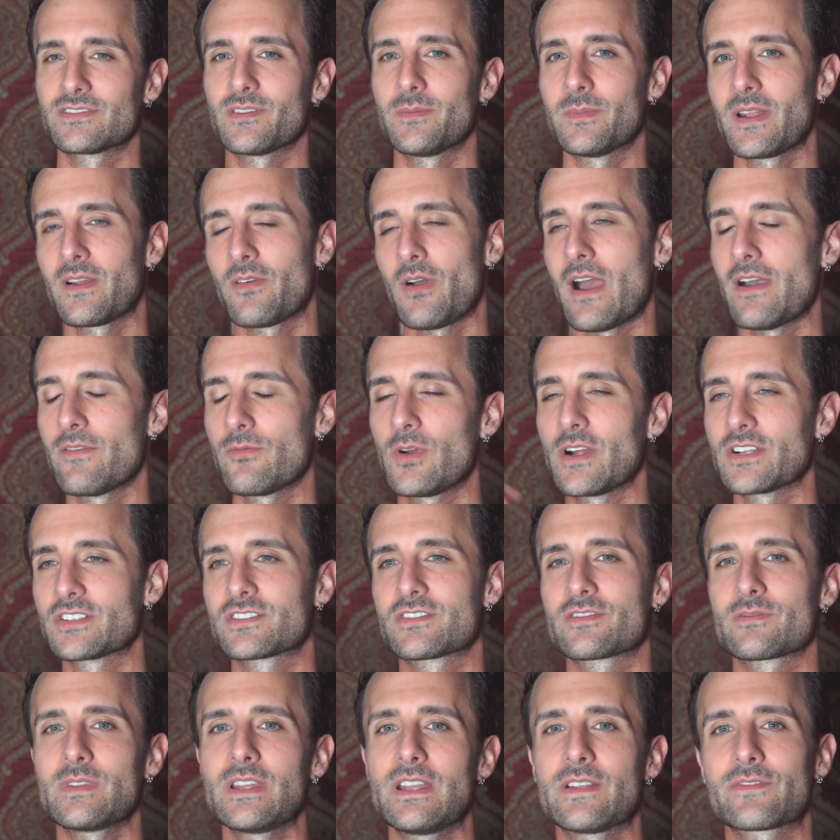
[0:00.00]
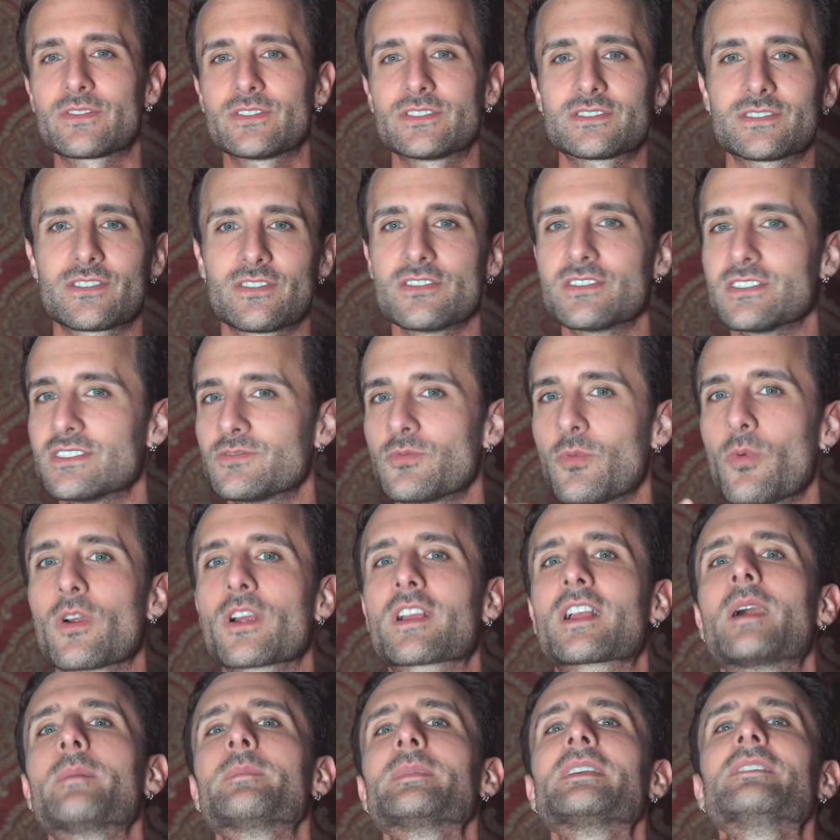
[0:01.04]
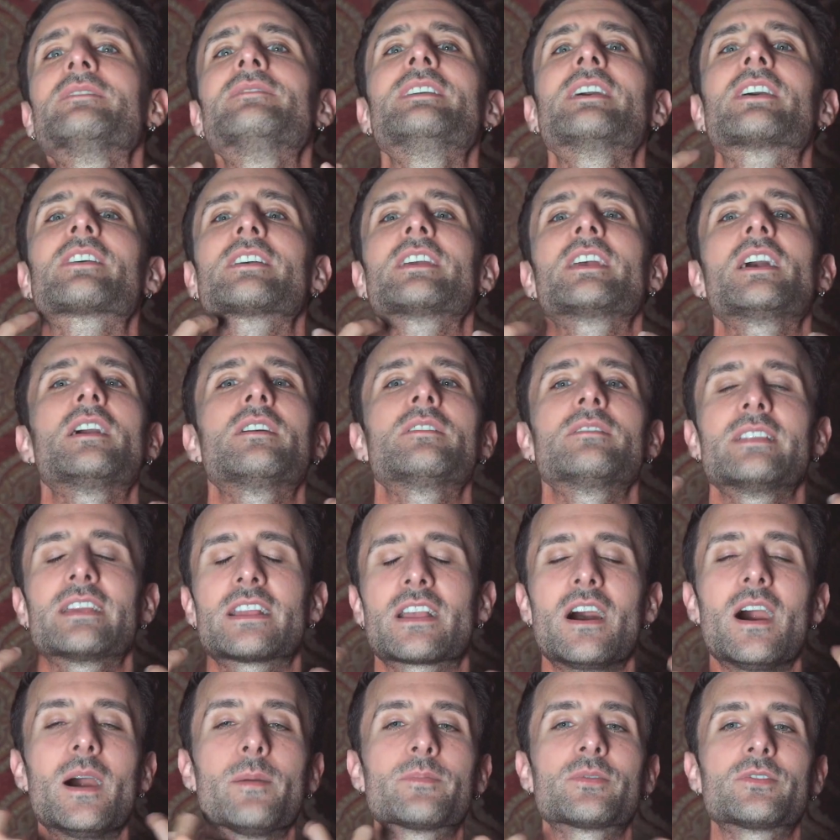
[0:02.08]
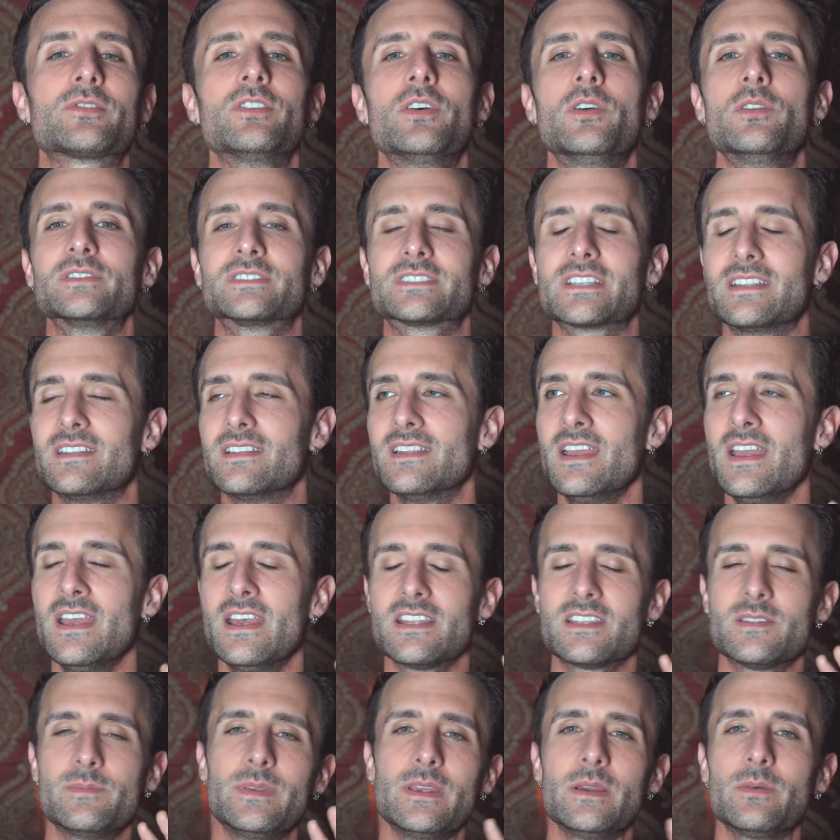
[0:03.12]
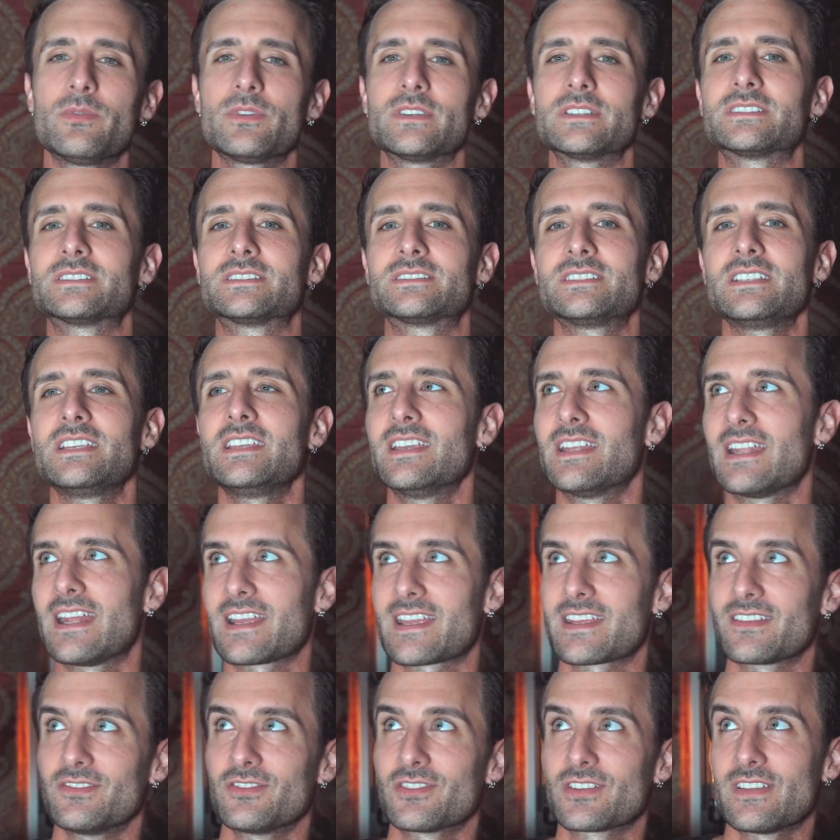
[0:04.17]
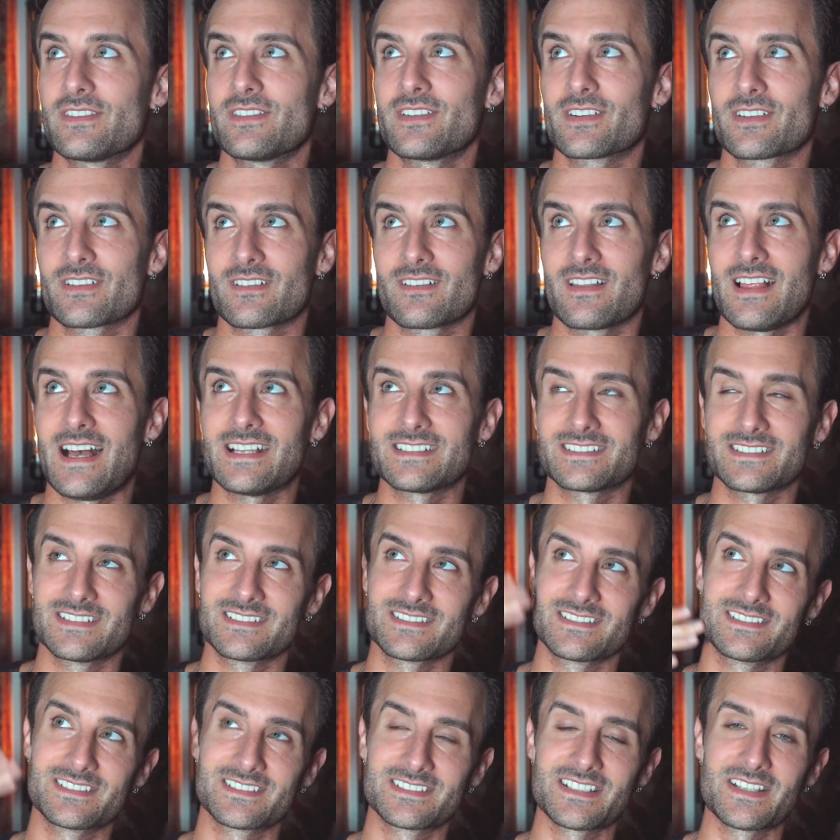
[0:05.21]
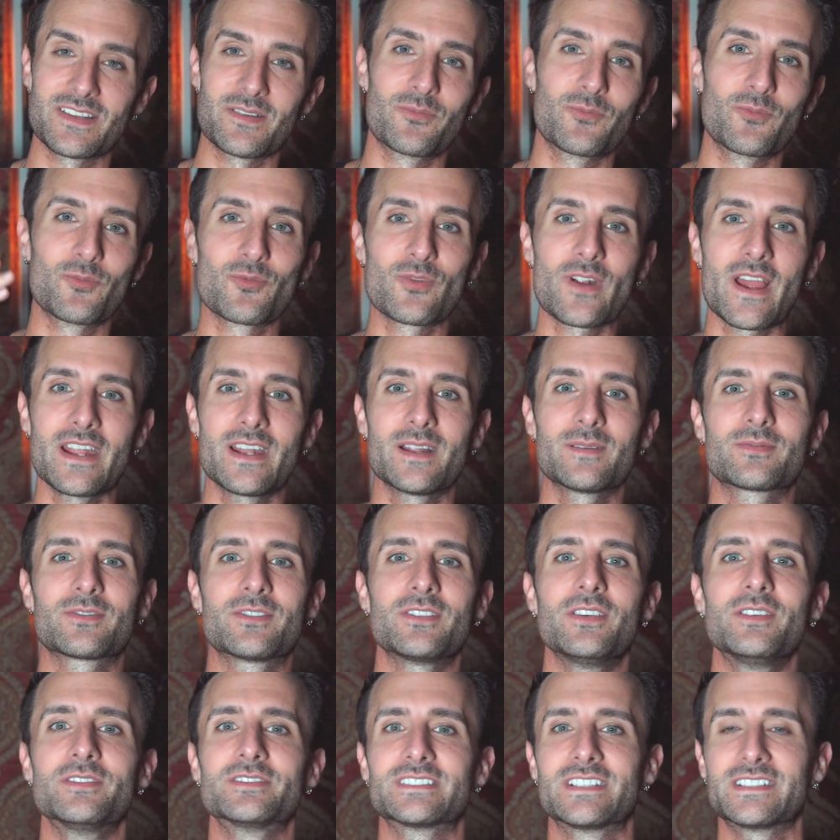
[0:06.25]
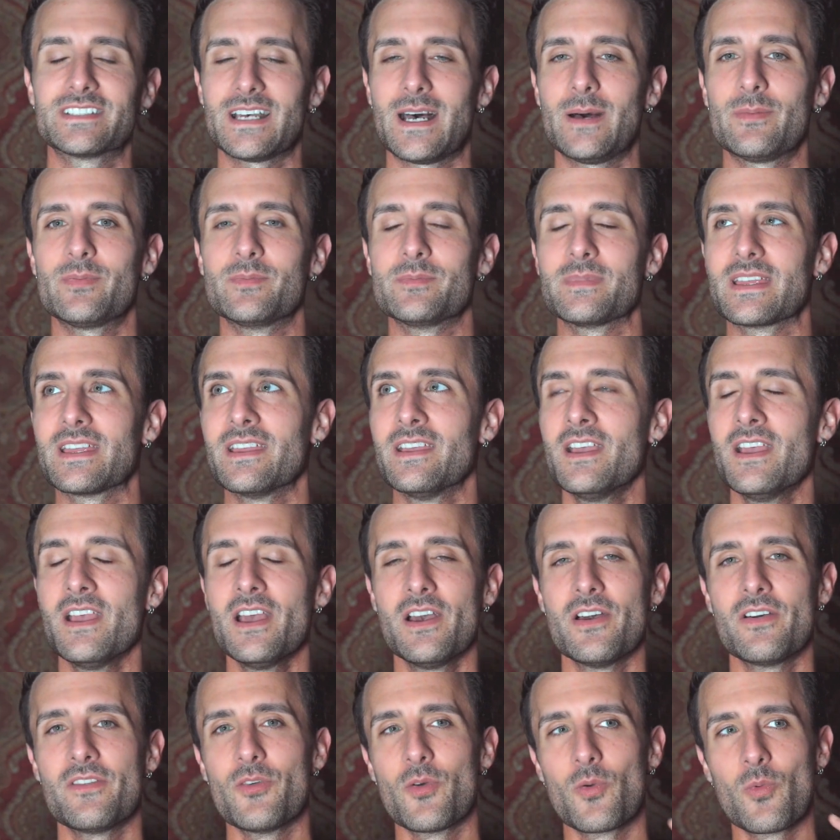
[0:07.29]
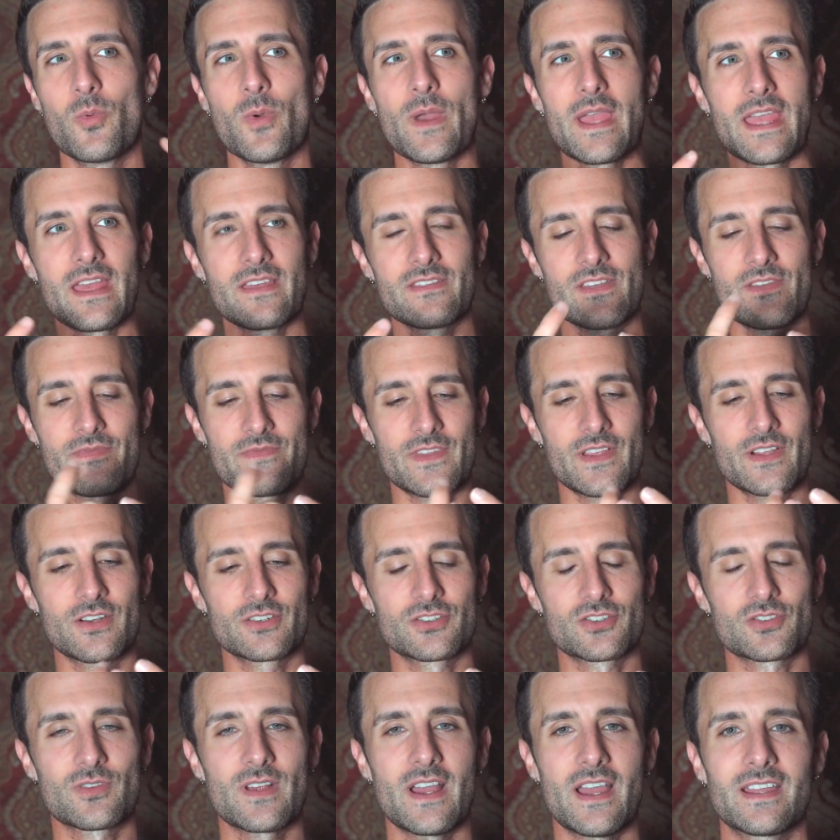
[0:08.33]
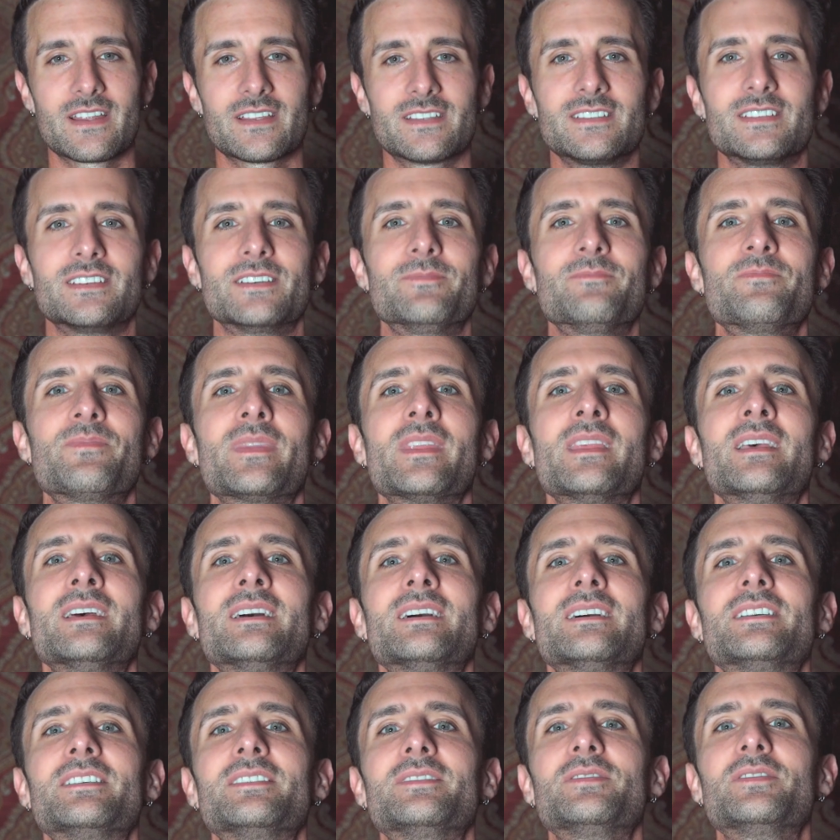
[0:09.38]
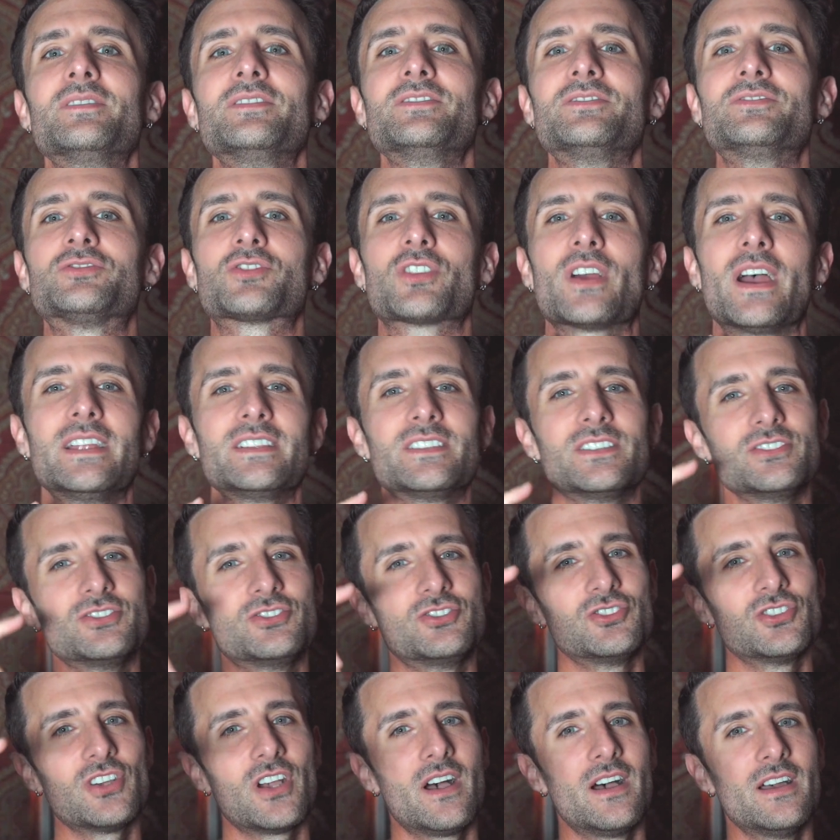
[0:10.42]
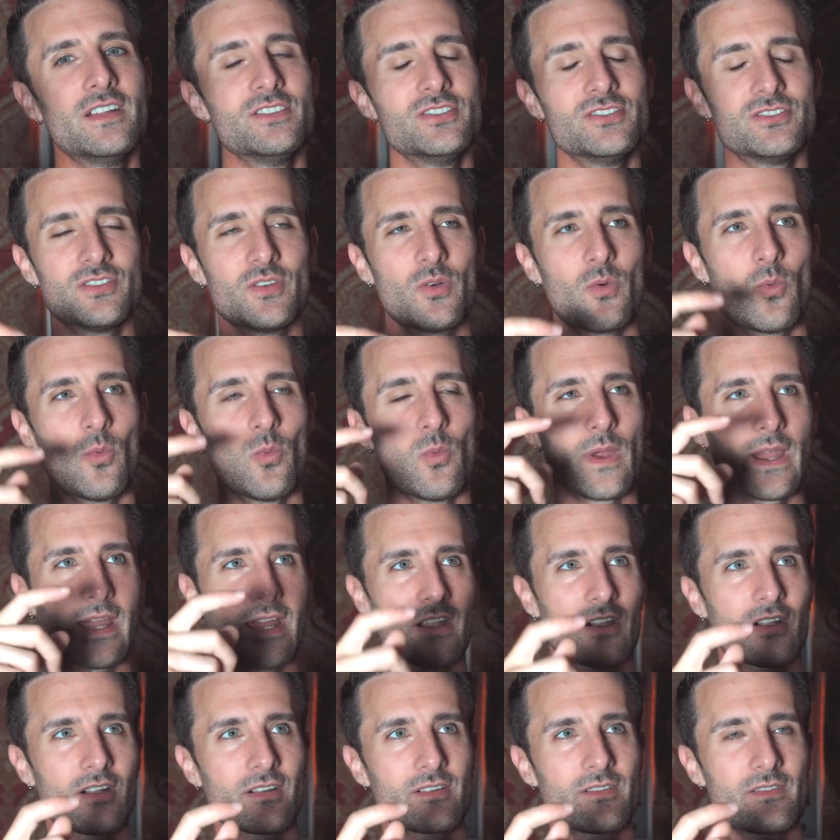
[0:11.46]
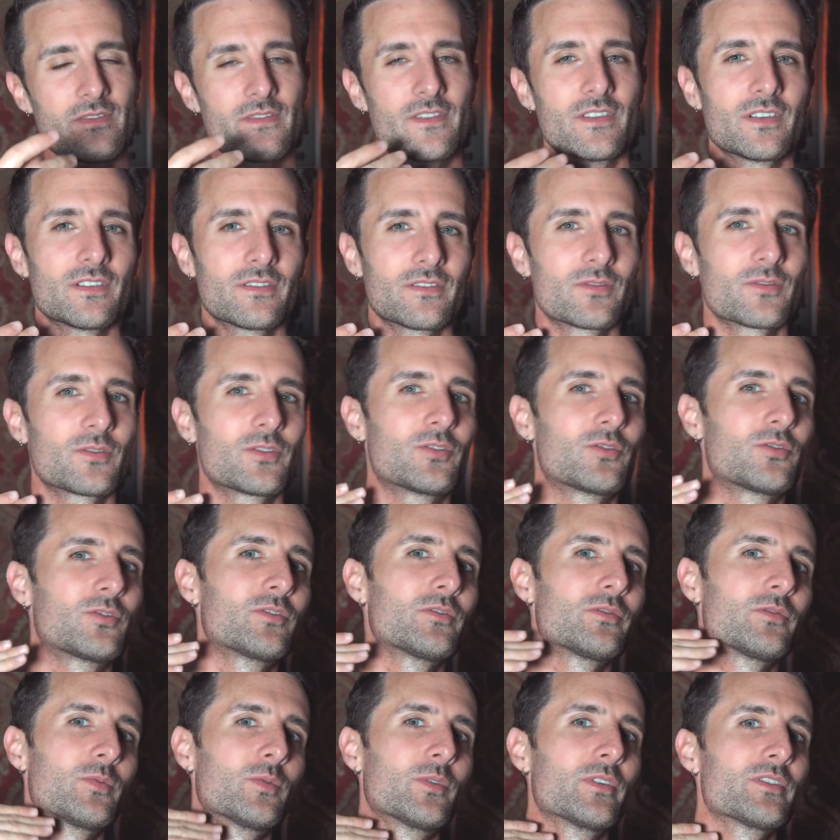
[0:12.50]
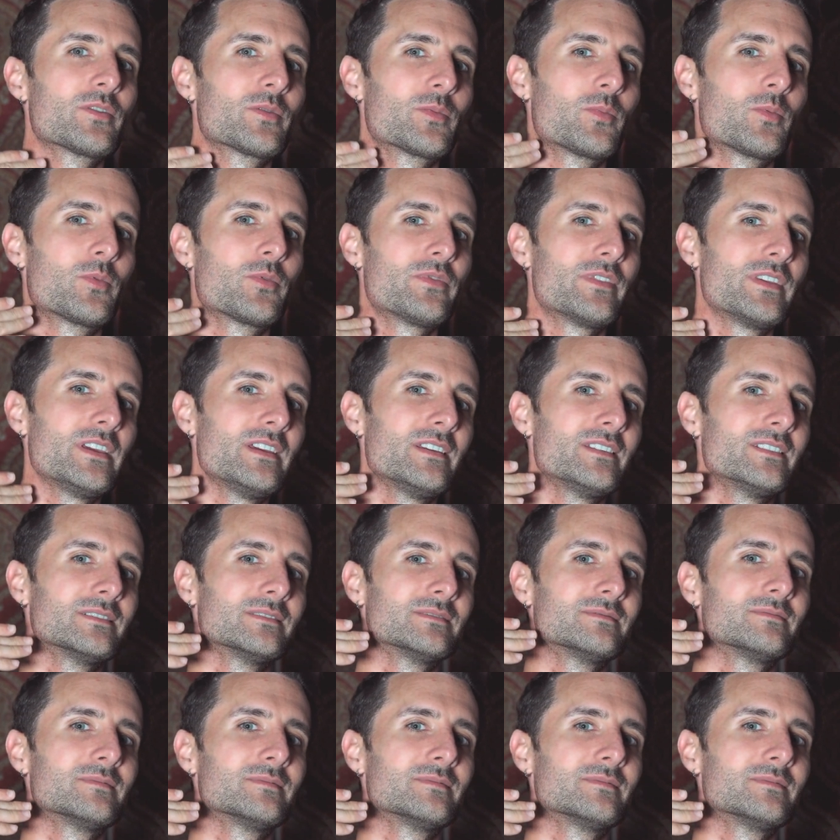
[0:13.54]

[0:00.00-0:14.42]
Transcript: I mean, I've watched 3 different surgeons work on me very up close, and to be able to see, and I can look in their glasses and see them right up close on top of me, the way that they're trying to judge where the